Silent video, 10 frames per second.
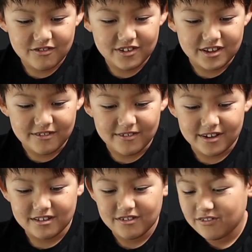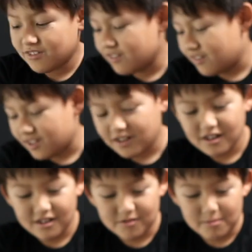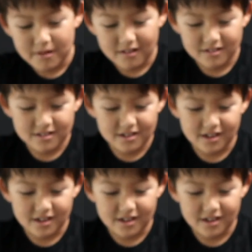really effective, so I cut off a part.